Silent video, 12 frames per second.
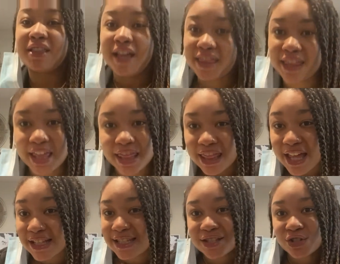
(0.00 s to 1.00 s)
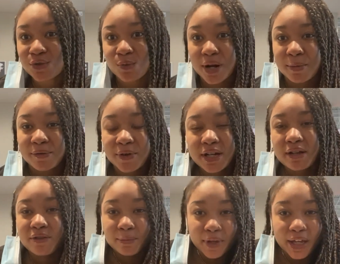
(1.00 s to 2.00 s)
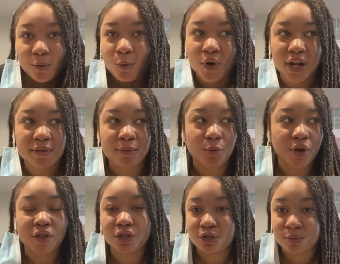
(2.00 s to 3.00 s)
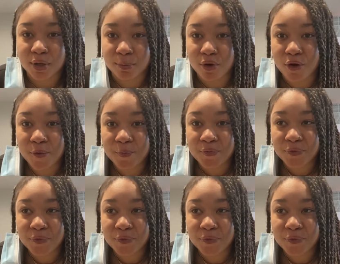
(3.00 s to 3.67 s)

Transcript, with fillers: i think that's just what i'm afraid of i'm like what if one of the two people